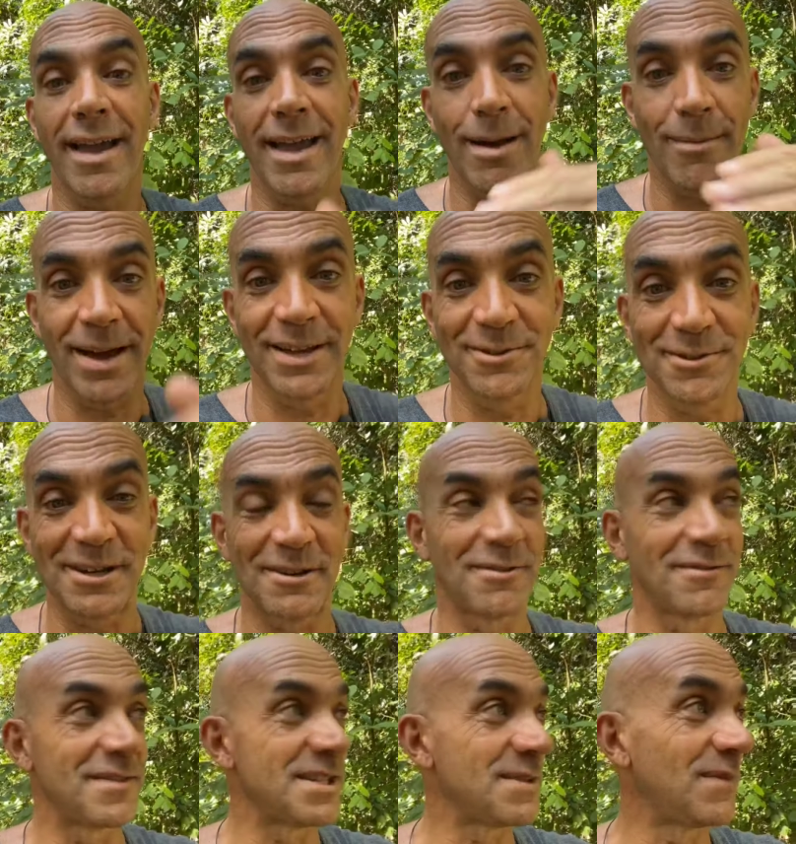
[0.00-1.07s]
am I doing
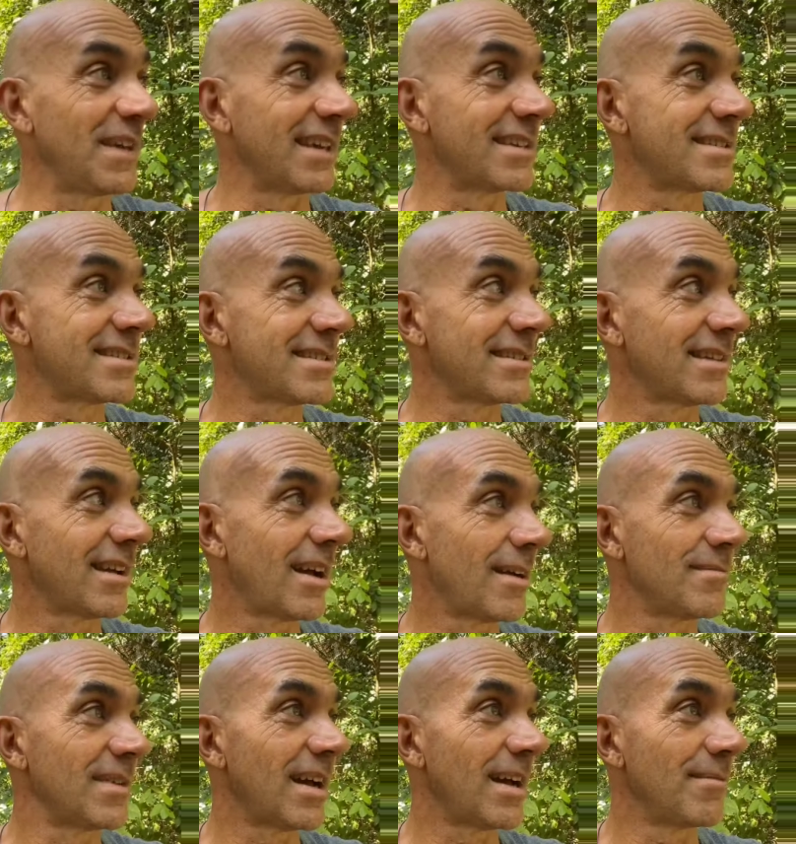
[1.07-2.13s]
all these things?
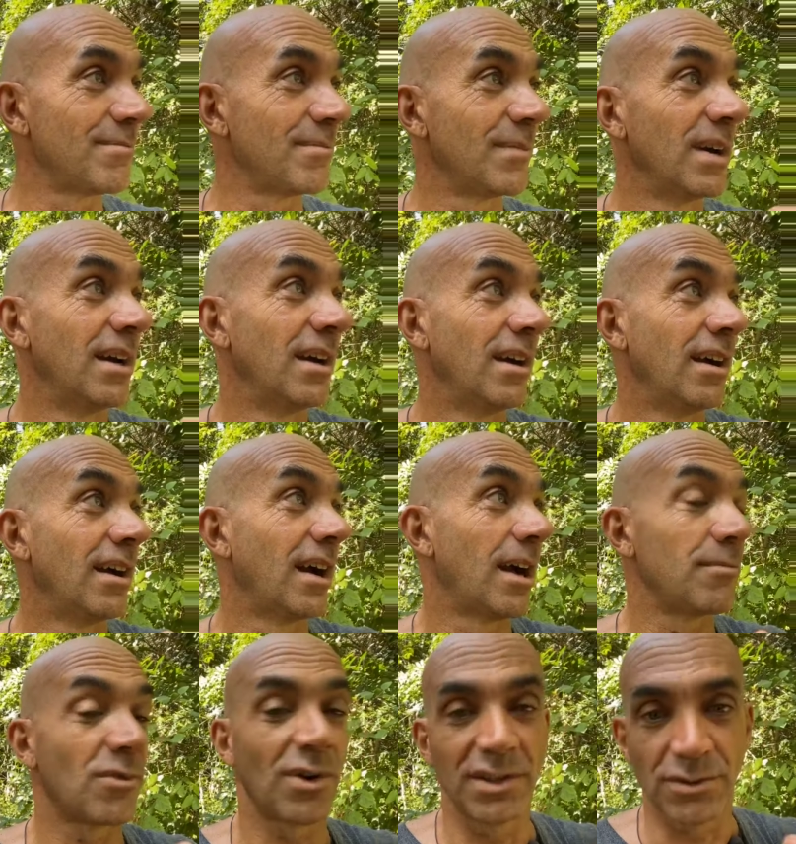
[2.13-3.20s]
I'm
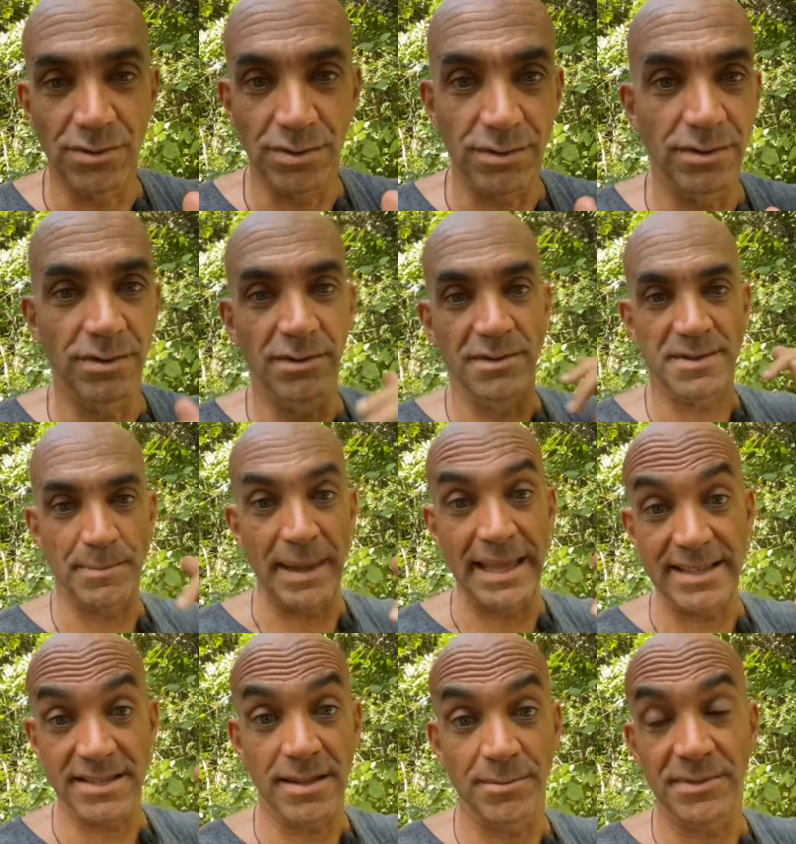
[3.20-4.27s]
going to
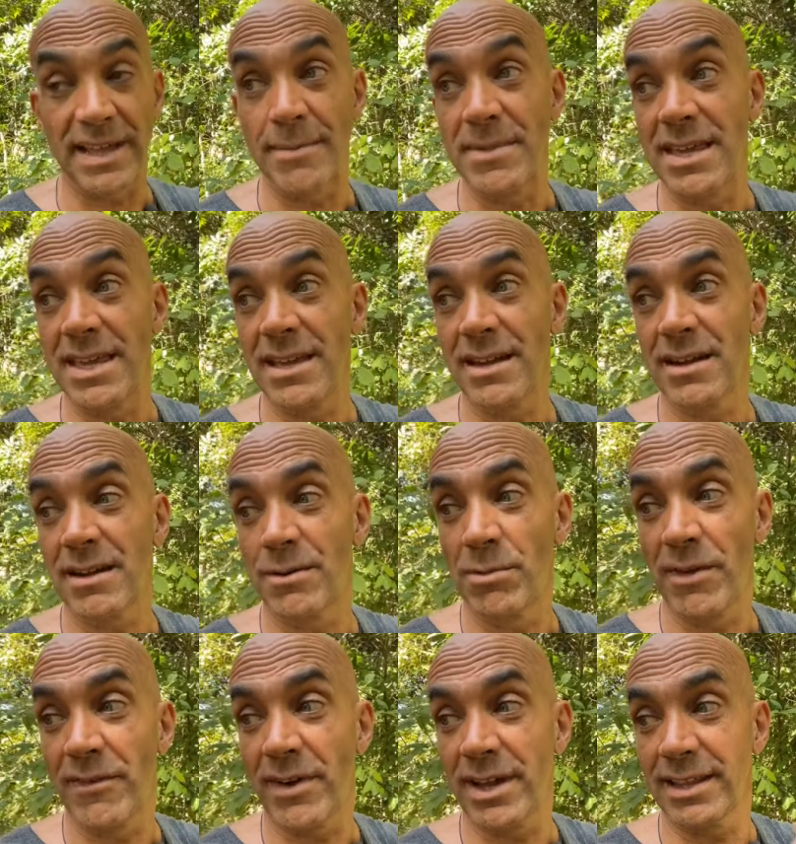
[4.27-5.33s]
spend some time here
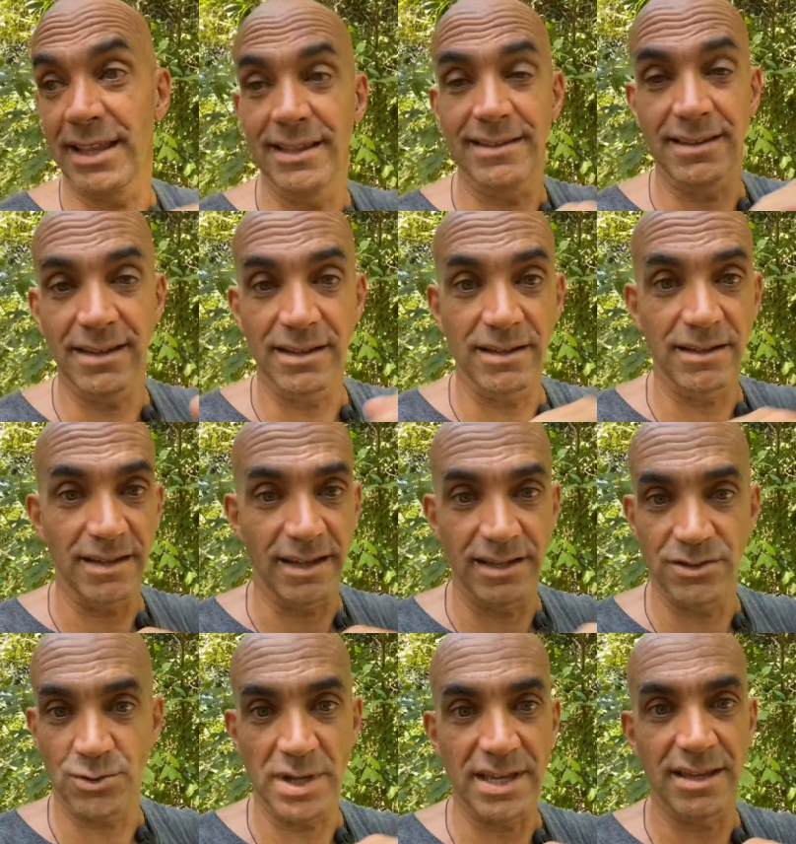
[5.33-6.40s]
without eating and
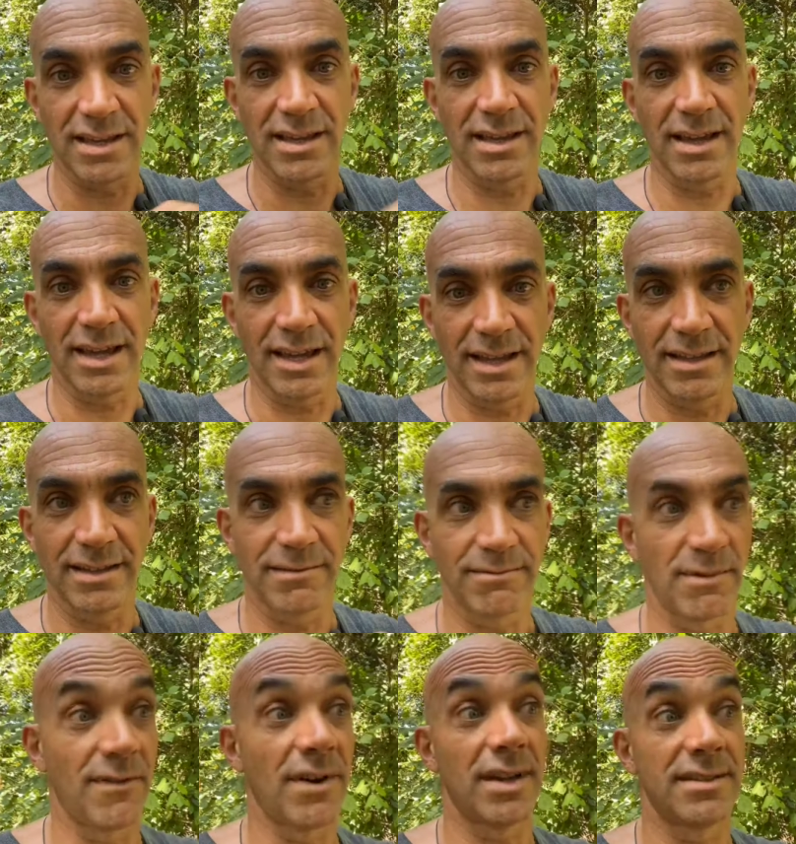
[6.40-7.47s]
drinking and
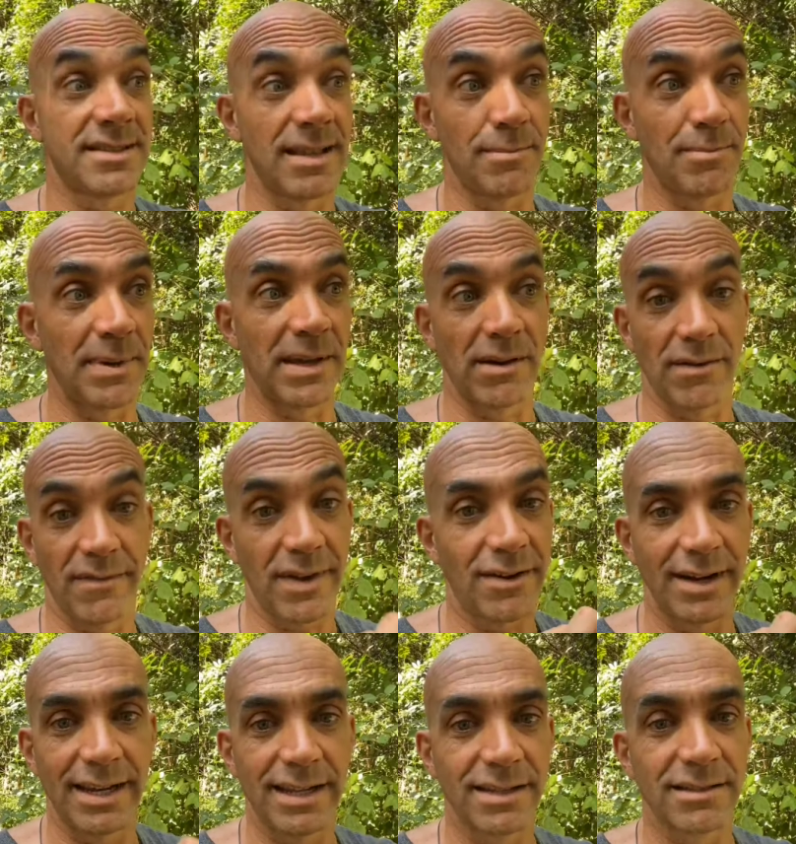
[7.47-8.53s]
without sleeping or
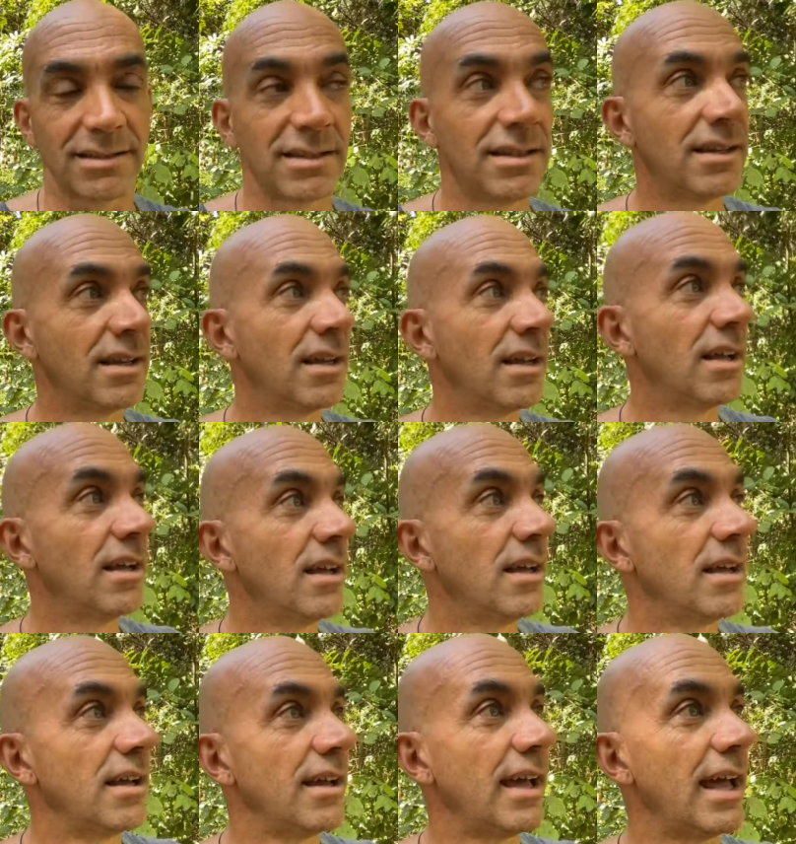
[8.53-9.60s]
very little.
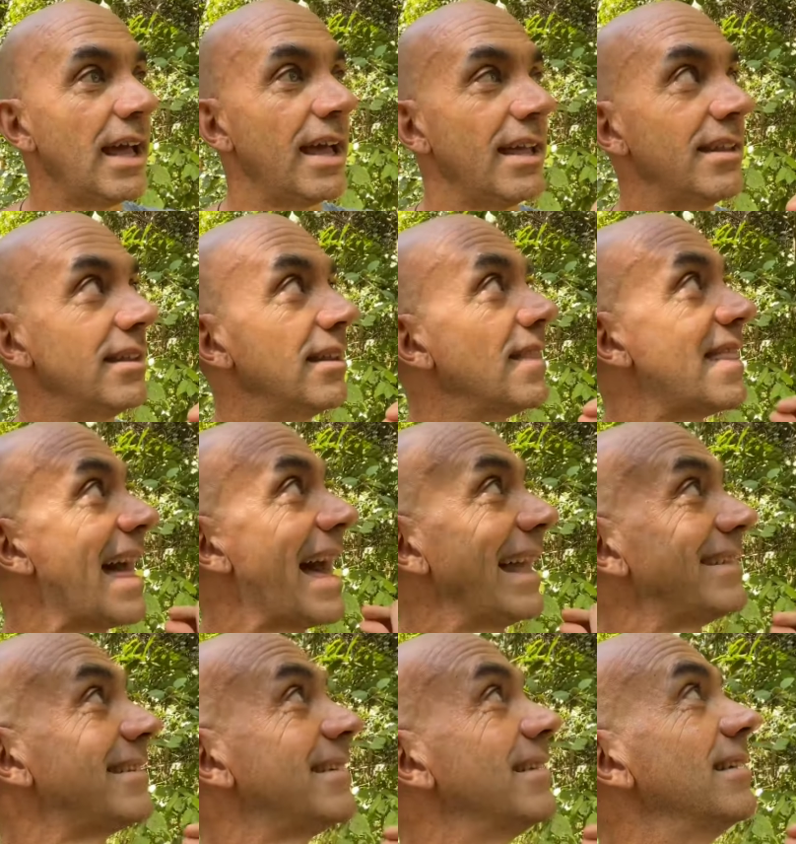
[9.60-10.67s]
And
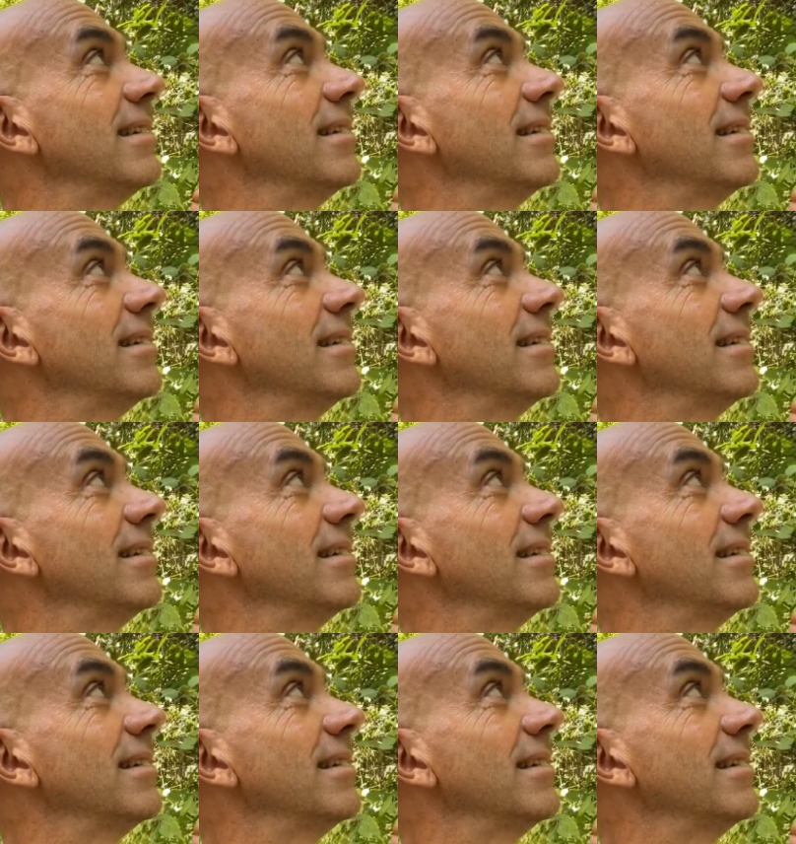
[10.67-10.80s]
that